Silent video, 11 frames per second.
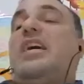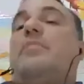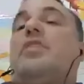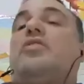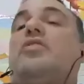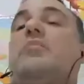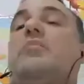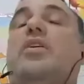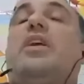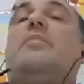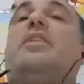about
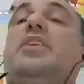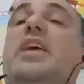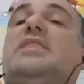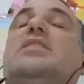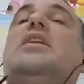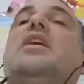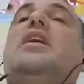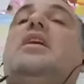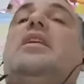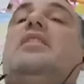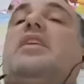America. But yes,
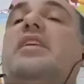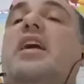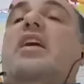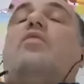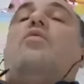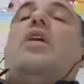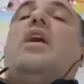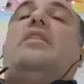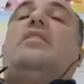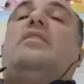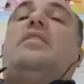Netanyahu
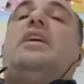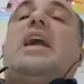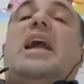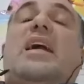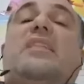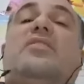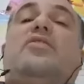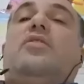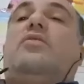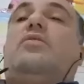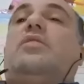and Gallant,
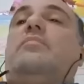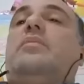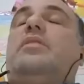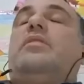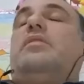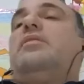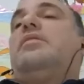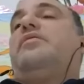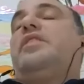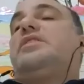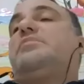you know, the, the
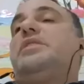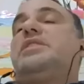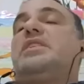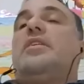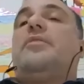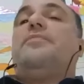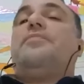defense minister,